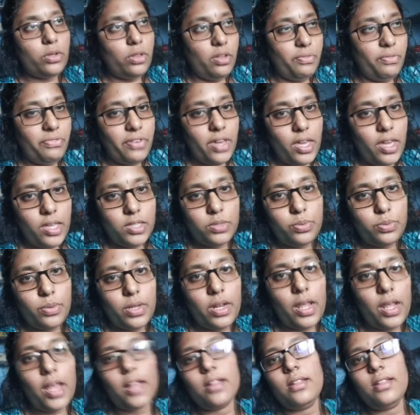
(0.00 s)
to the phase
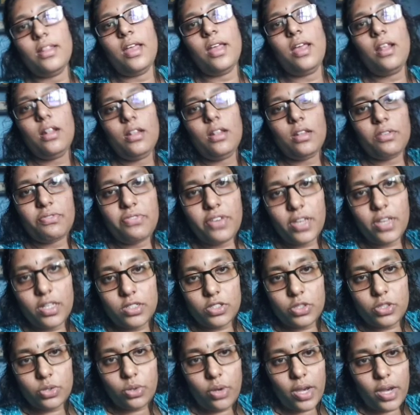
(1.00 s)
1 and then the
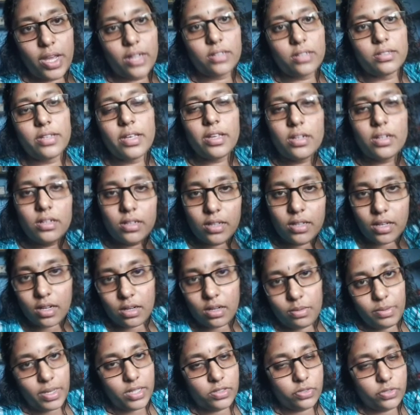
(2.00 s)
phase 2 and then they
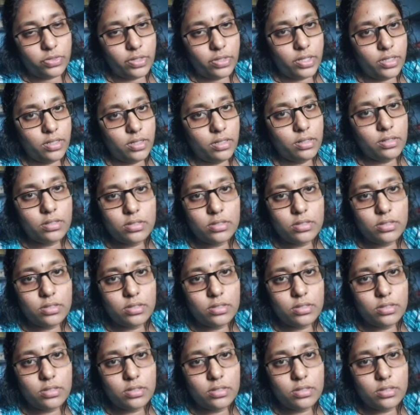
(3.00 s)
will be excreted.